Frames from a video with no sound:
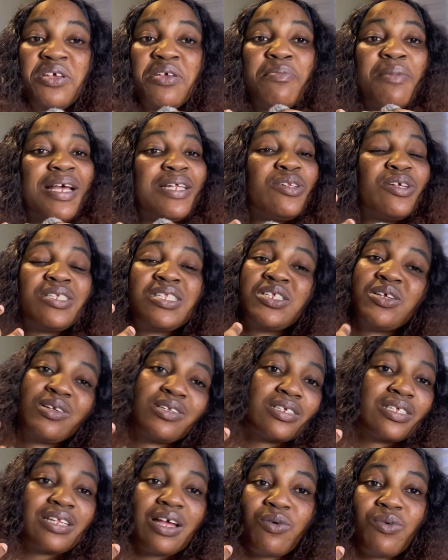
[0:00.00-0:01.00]
might not still
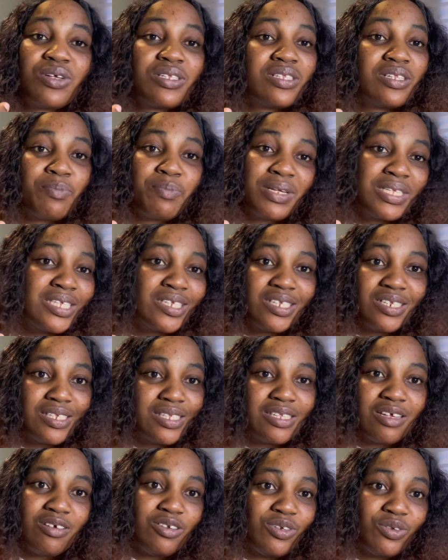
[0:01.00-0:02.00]
understand what the person
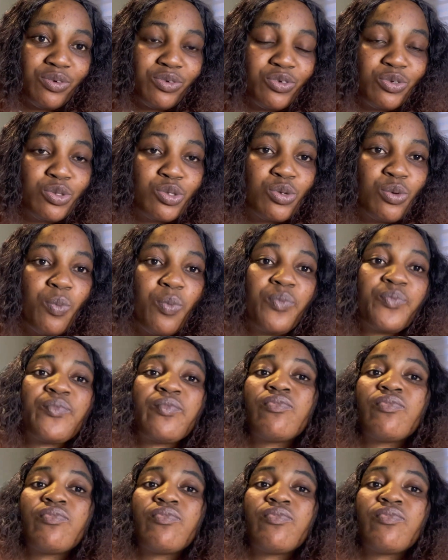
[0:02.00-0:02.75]
is saying on YouTube.